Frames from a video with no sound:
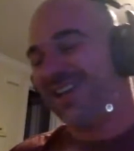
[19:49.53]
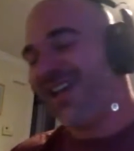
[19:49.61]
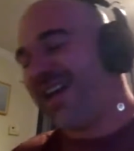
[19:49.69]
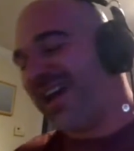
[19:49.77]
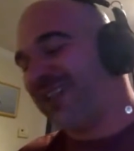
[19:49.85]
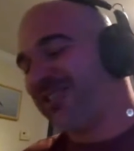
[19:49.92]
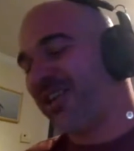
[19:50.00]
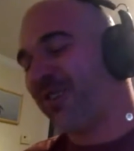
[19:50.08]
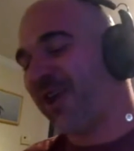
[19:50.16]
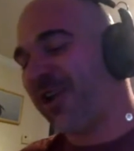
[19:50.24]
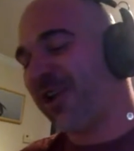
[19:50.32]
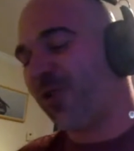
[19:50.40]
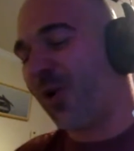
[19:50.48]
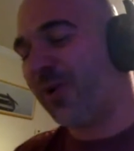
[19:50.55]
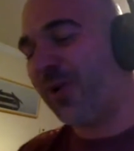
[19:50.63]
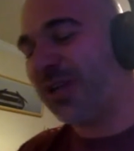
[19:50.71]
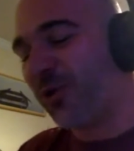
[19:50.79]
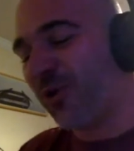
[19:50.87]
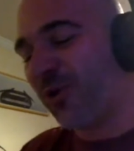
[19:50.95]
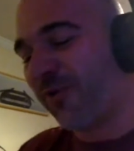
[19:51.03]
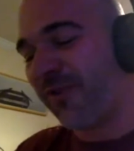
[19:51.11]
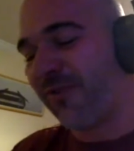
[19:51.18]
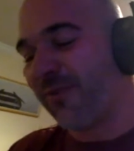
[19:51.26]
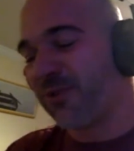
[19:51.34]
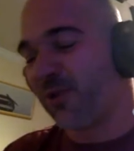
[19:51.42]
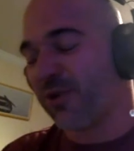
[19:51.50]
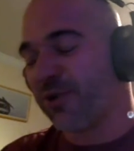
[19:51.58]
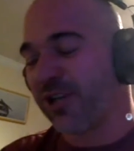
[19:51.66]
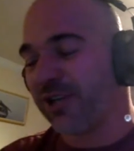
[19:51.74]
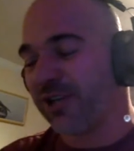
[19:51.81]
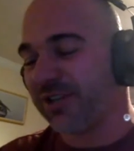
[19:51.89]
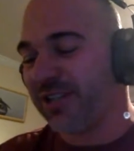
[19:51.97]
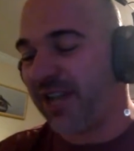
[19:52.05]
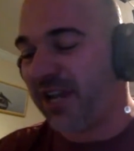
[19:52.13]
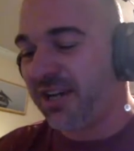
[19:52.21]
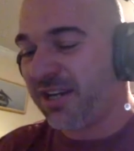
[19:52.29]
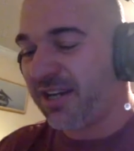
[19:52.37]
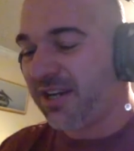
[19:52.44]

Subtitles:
Here's a great quote I saw from George Kittle today.